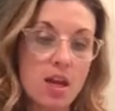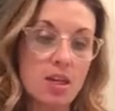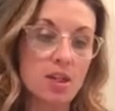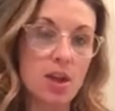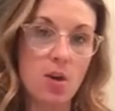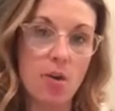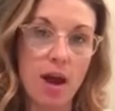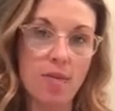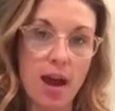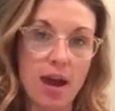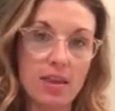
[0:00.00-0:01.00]
So
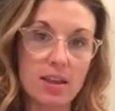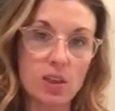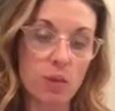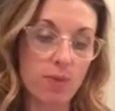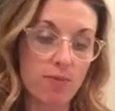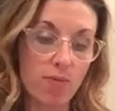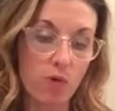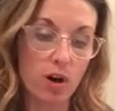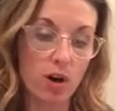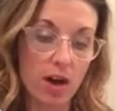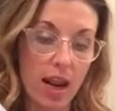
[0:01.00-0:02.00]
I've had this Quip
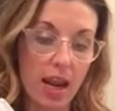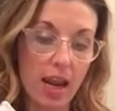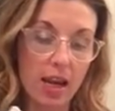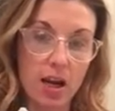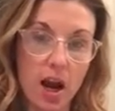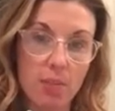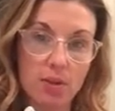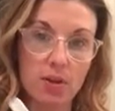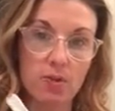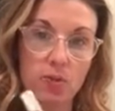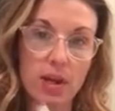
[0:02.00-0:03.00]
for a couple
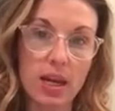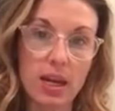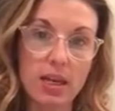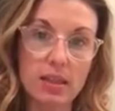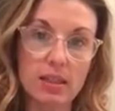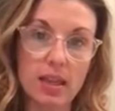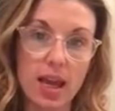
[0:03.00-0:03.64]
of weeks,